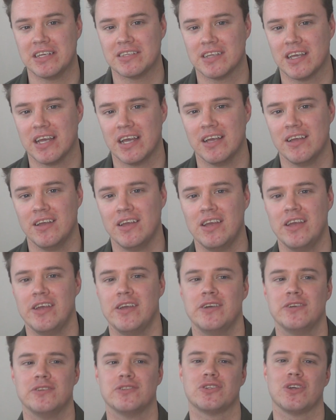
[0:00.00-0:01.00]
set.
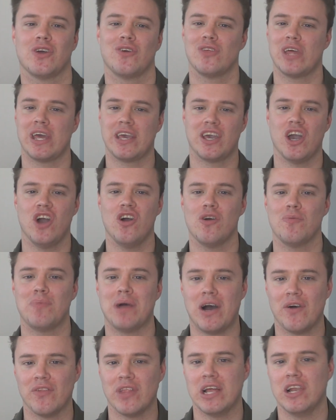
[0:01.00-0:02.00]
So they go
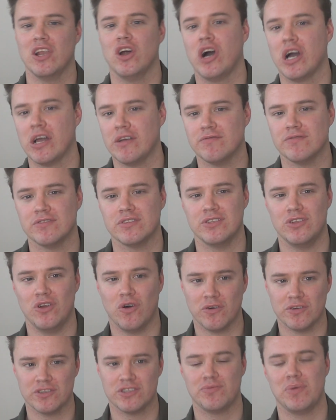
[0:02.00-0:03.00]
about their lives
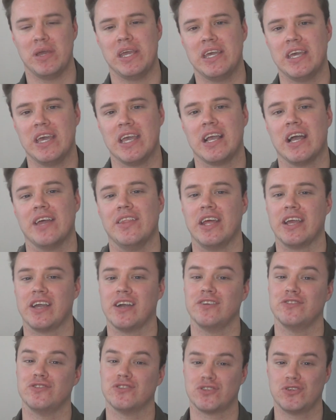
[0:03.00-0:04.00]
not speaking, and they
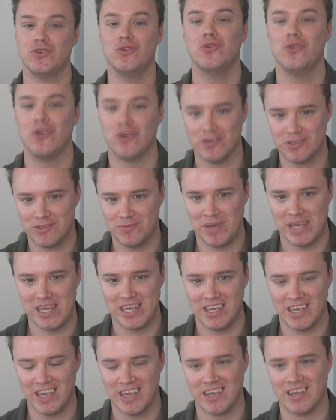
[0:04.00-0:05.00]
go to school not
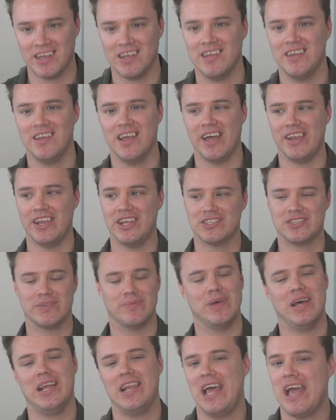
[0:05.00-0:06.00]
speaking. And there's
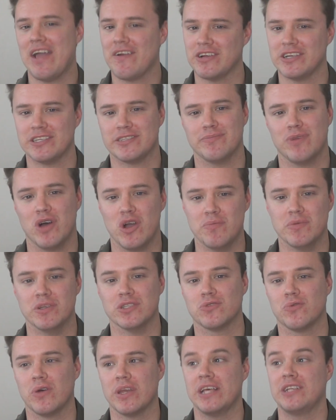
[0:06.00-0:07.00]
some hilarious
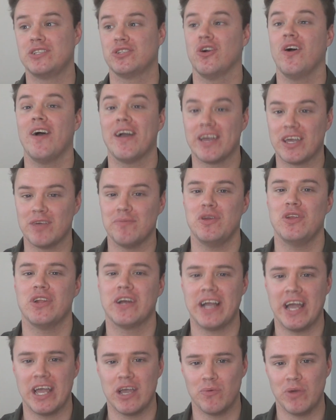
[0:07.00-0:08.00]
moments where they try and
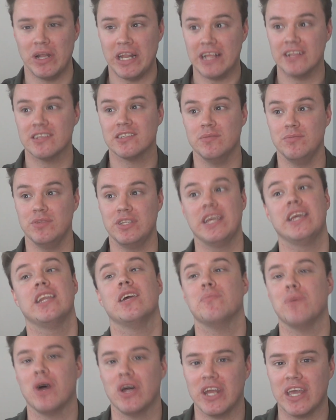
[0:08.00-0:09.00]
communicate, we need some
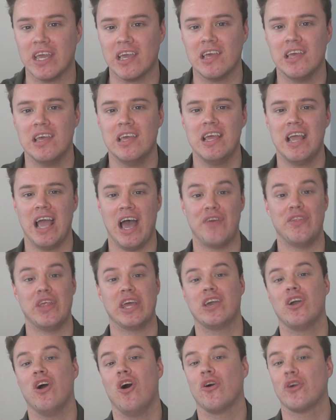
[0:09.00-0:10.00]
dinner money, and they
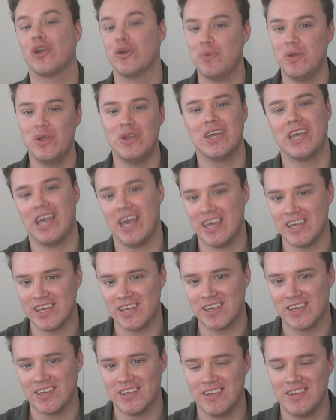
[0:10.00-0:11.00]
can't communicate
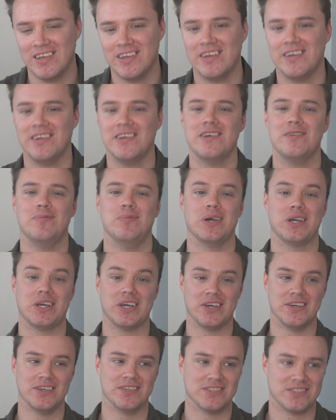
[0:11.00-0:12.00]
it
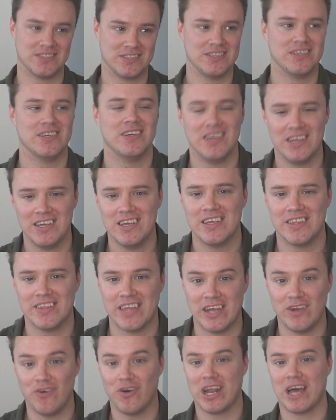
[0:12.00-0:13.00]
because
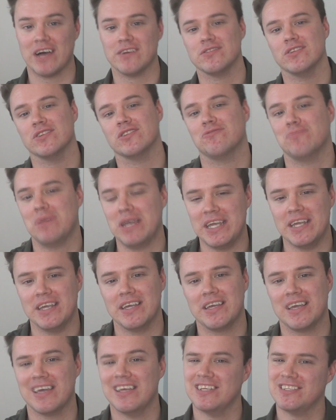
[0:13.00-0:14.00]
they're not allowed to
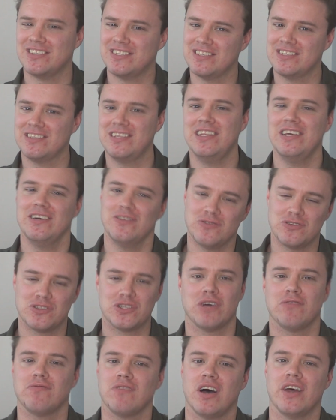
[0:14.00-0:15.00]
speak. It's just little
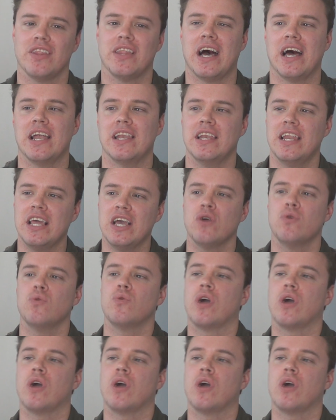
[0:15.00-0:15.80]
stuff like that, and it